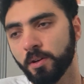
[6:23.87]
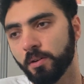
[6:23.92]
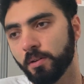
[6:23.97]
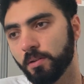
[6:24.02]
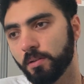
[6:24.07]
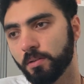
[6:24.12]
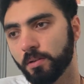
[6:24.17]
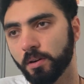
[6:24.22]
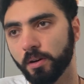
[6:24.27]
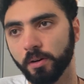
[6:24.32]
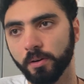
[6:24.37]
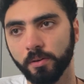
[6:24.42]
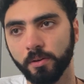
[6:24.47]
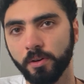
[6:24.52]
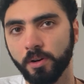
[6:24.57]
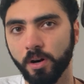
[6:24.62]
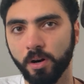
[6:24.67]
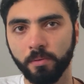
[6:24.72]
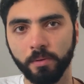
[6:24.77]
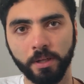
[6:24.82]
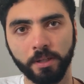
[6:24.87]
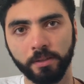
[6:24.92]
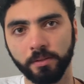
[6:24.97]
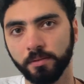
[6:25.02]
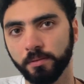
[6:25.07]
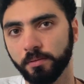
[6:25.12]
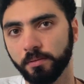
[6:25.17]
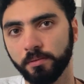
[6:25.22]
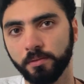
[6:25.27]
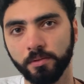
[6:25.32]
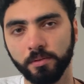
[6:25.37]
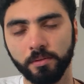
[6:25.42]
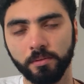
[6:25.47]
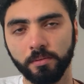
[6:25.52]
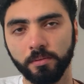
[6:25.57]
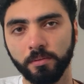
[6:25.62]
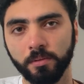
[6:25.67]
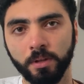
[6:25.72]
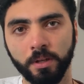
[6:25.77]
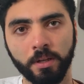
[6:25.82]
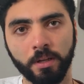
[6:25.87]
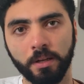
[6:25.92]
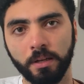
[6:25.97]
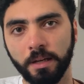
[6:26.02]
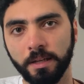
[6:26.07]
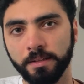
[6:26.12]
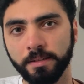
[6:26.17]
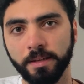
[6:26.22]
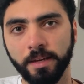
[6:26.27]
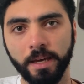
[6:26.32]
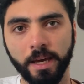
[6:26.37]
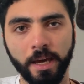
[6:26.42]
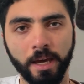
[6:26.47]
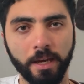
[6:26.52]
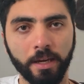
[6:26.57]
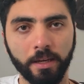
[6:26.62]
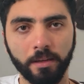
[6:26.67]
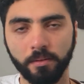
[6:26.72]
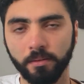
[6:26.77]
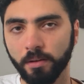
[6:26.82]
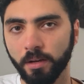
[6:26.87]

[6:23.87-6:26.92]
or going to, let's say,